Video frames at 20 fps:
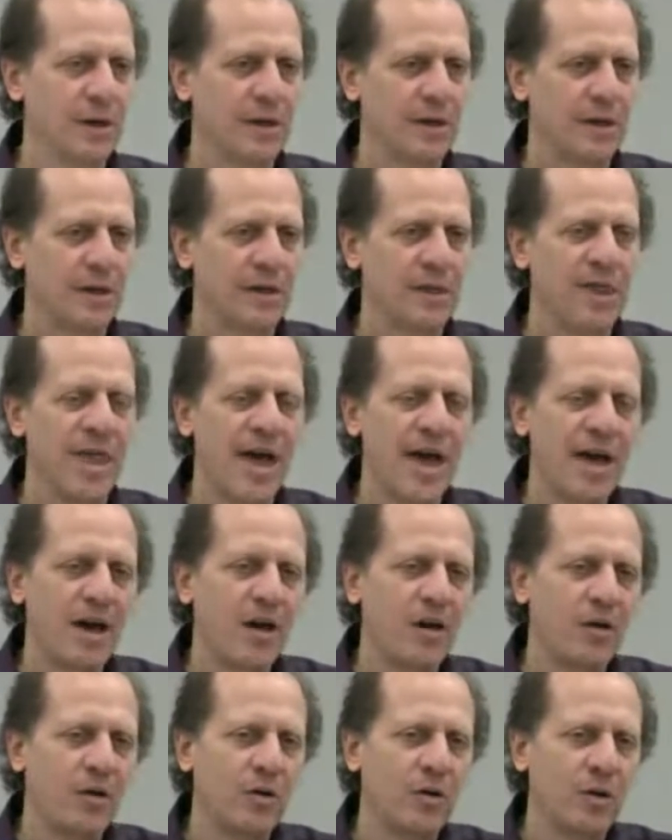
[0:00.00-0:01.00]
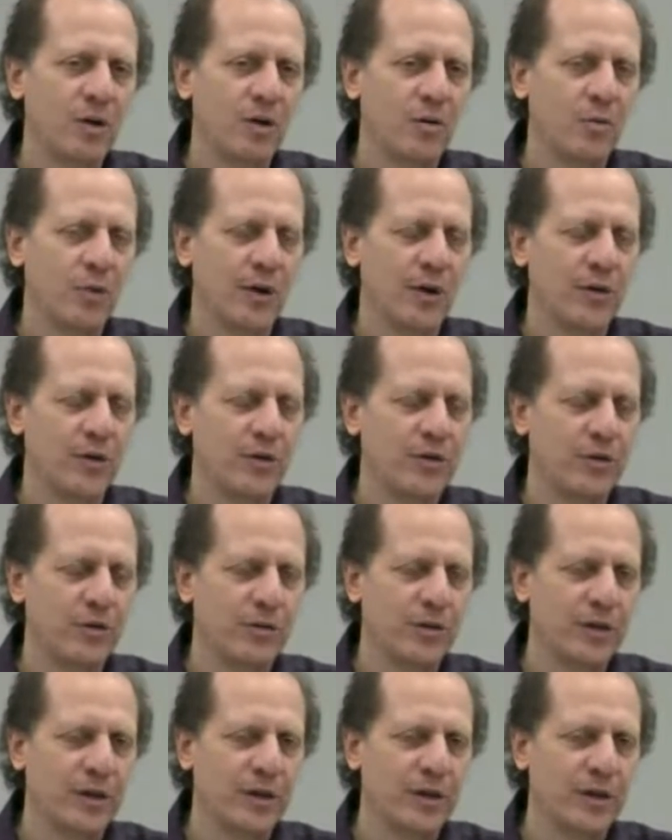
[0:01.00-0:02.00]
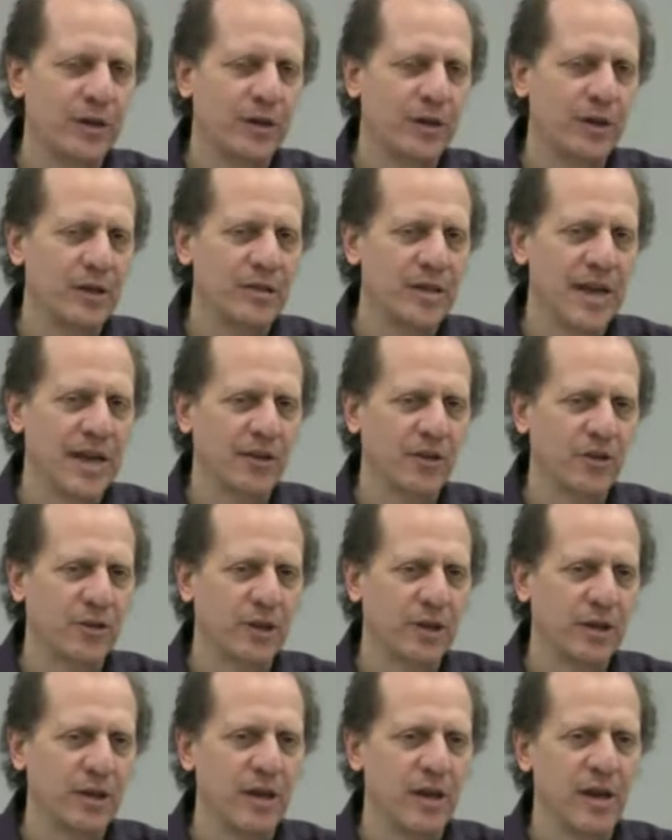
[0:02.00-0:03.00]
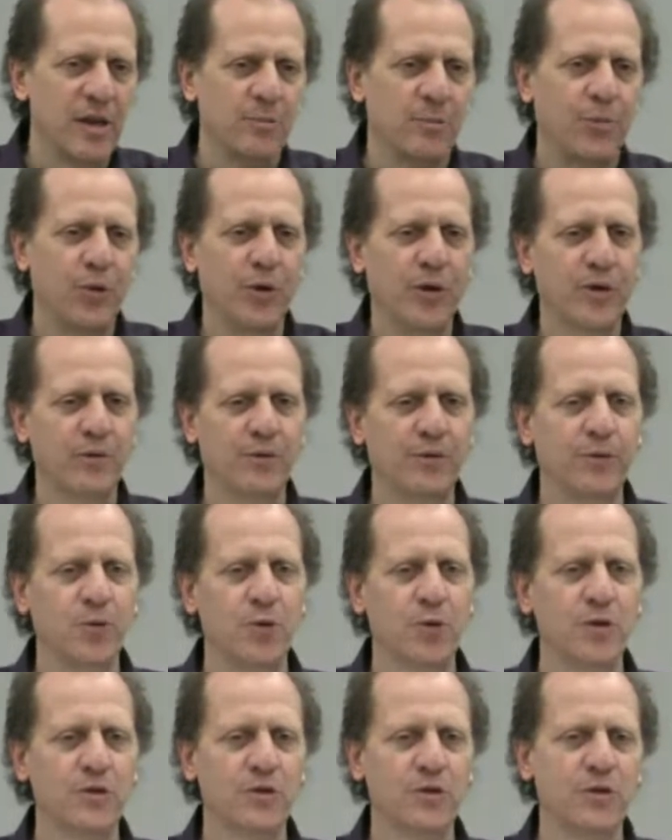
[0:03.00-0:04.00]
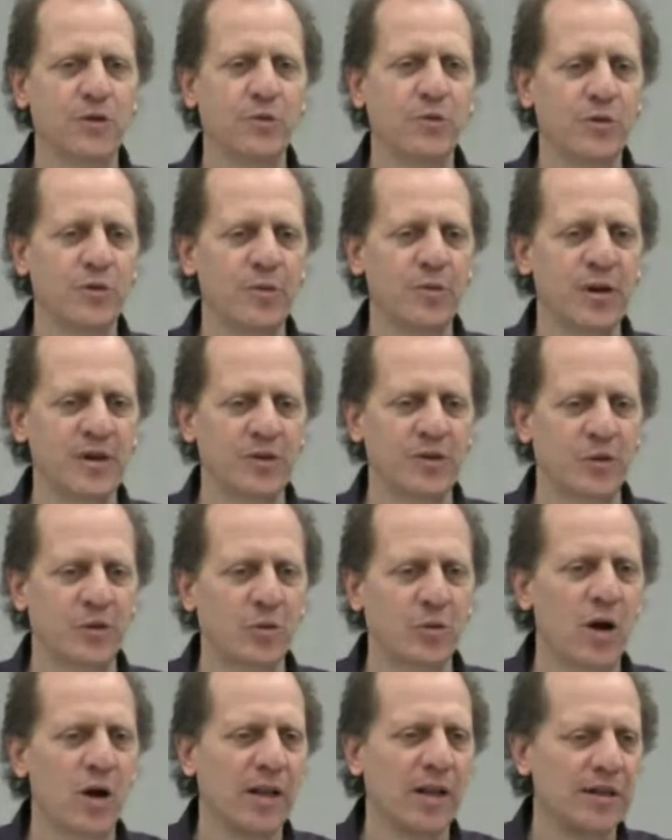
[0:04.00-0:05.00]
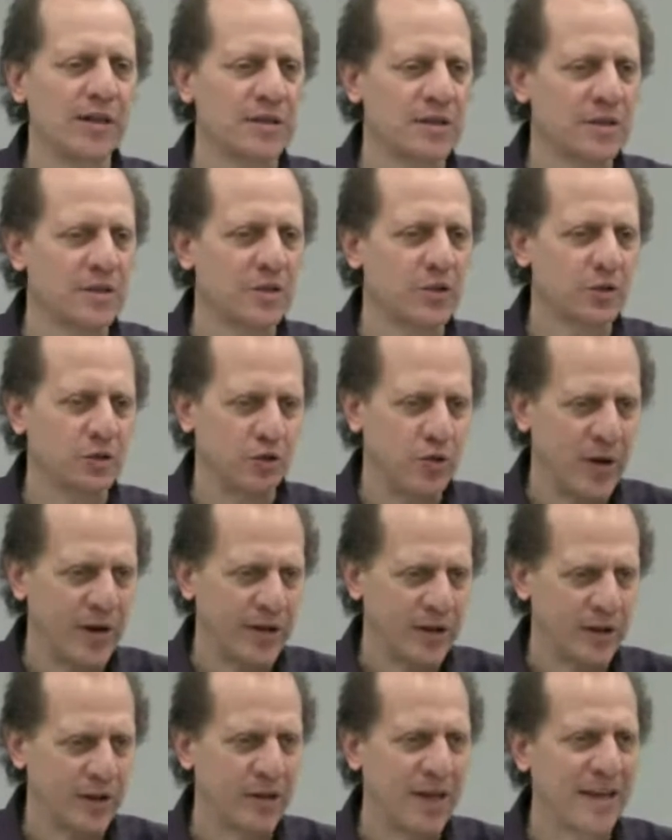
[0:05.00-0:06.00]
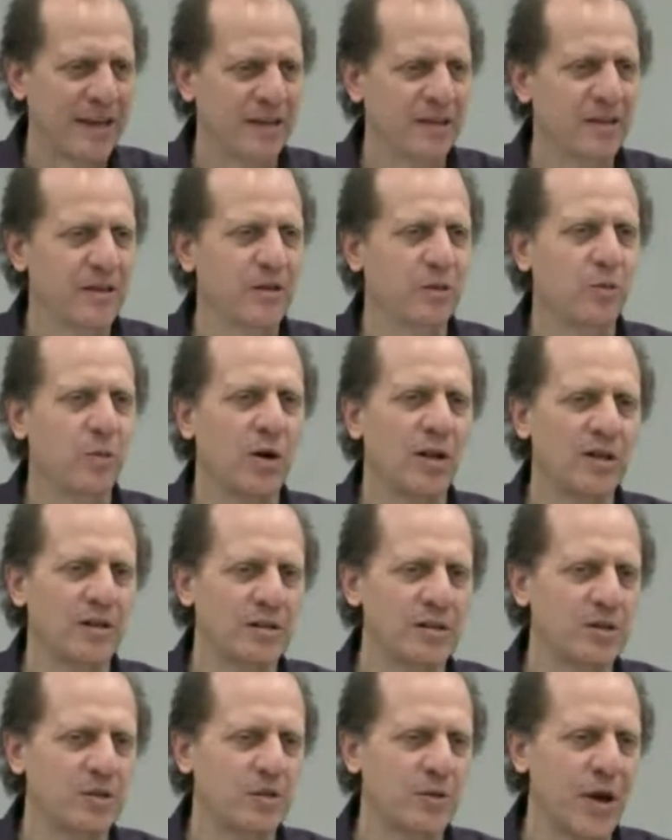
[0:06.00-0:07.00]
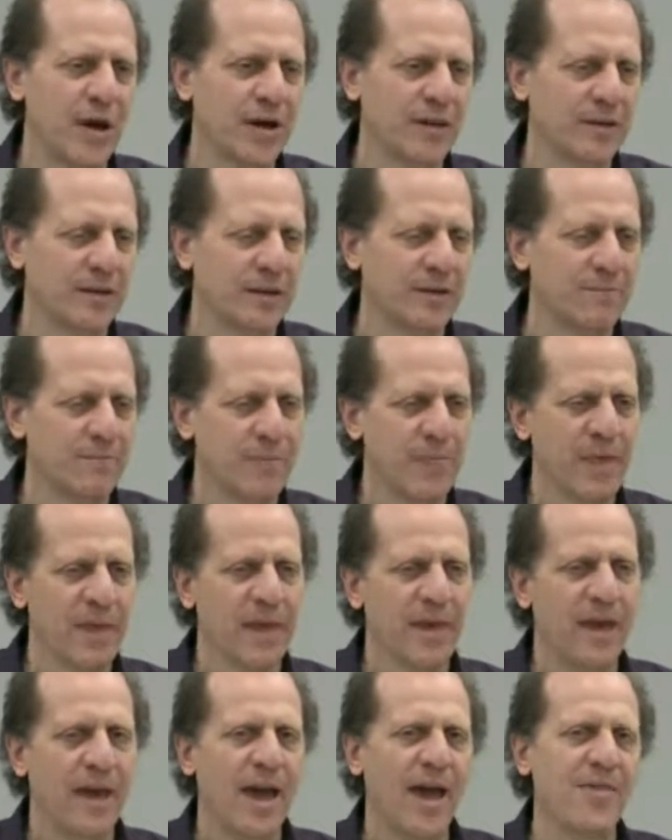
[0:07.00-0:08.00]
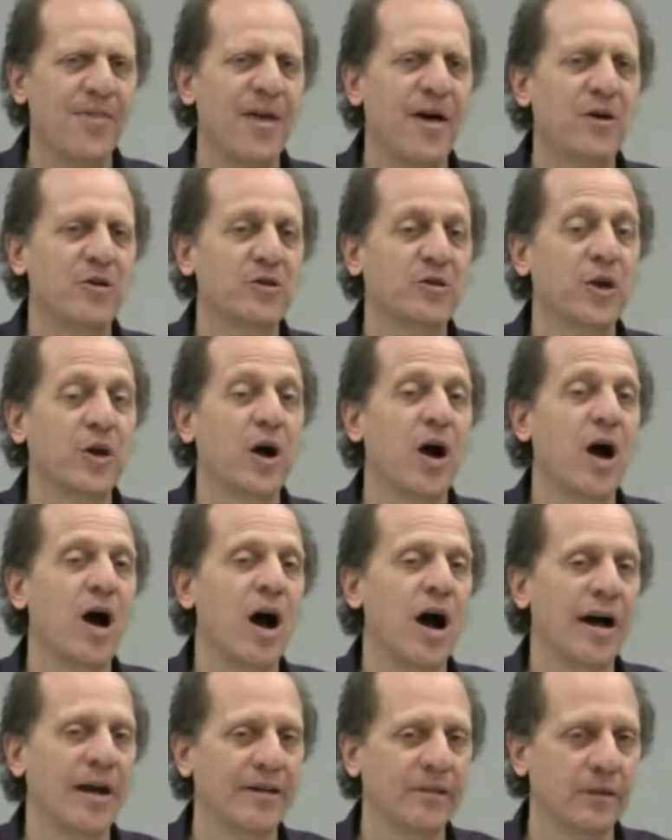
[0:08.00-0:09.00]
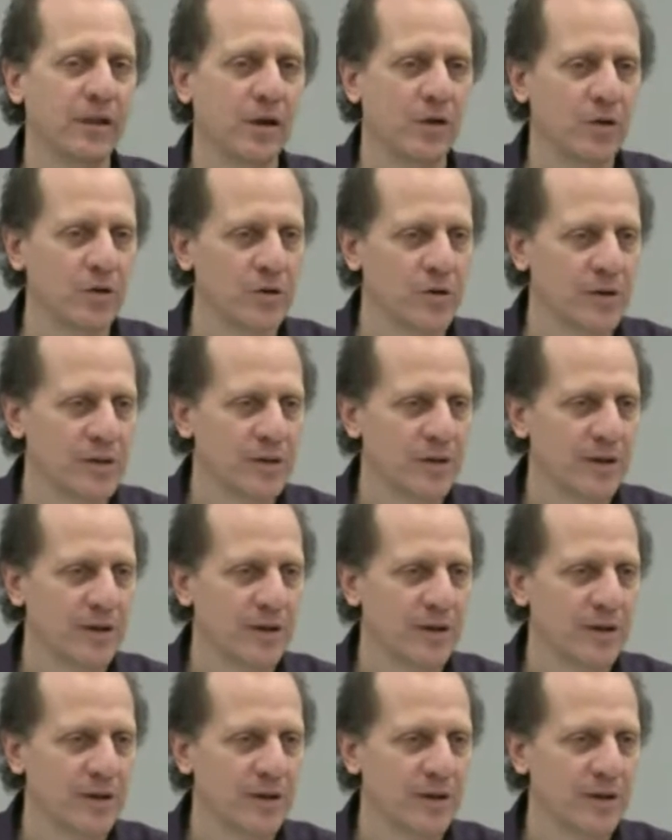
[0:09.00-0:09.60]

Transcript: now what you're doing is actually putting force through the muscle while it's trying to lengthen it while it's contracting. And those are high loads.